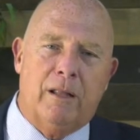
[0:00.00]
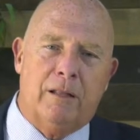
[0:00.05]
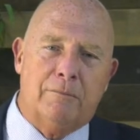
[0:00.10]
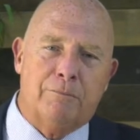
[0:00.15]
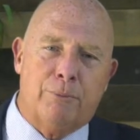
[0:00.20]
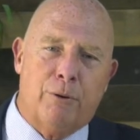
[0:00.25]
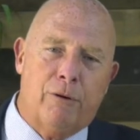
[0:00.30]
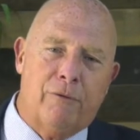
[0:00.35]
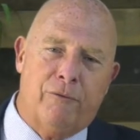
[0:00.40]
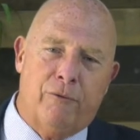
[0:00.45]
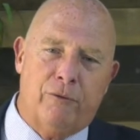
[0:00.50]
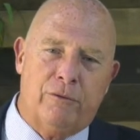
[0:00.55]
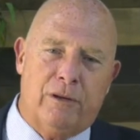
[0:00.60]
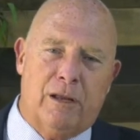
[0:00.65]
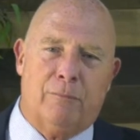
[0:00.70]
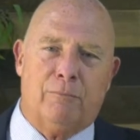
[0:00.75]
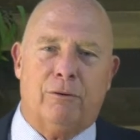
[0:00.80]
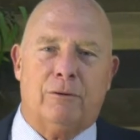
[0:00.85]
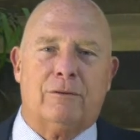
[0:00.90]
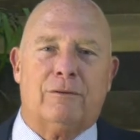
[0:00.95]
and pervert
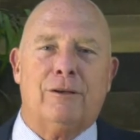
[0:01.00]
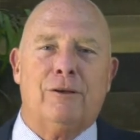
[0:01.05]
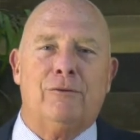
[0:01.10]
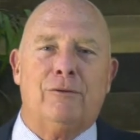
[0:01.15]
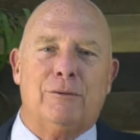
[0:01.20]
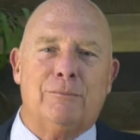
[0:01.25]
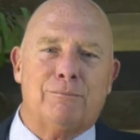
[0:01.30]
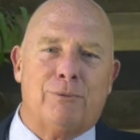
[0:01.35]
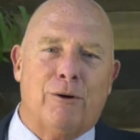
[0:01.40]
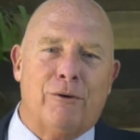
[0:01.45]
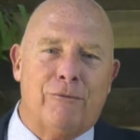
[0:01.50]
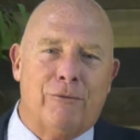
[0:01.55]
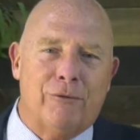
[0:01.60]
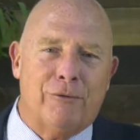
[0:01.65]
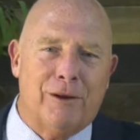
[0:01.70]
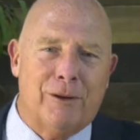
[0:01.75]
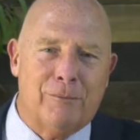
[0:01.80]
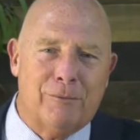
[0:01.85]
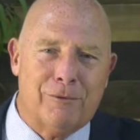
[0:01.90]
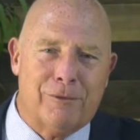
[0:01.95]
number two, and
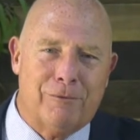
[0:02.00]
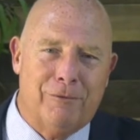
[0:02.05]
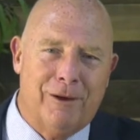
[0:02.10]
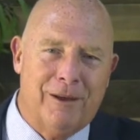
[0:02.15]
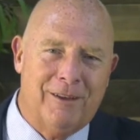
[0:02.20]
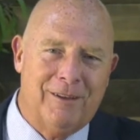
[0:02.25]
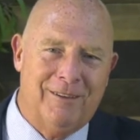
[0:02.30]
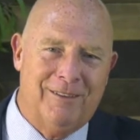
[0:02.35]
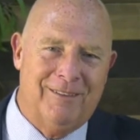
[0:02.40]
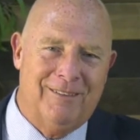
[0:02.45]
pervert number three.